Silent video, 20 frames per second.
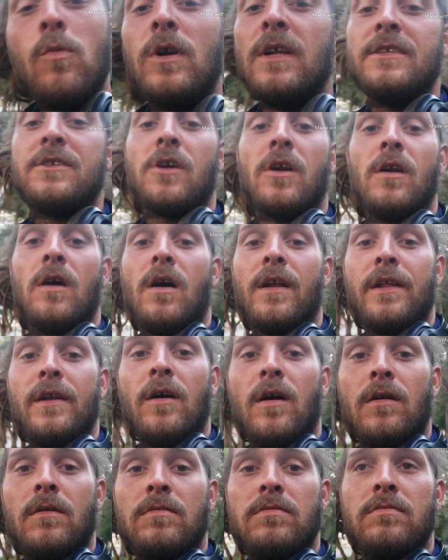wouldn't turn on at
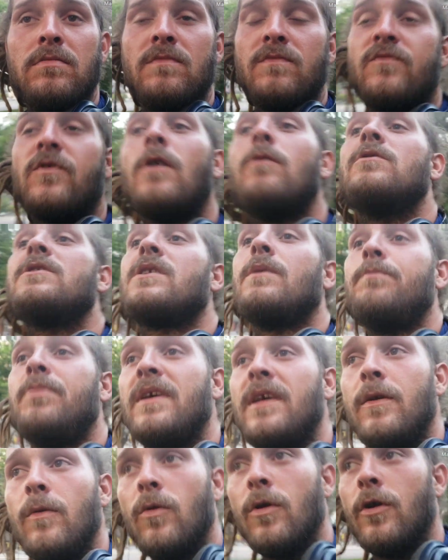all. Phone was
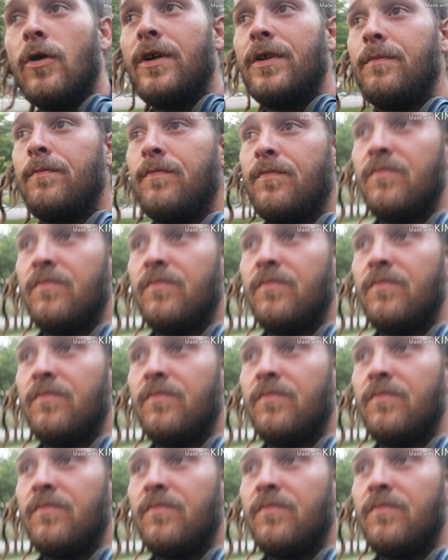completely ruined.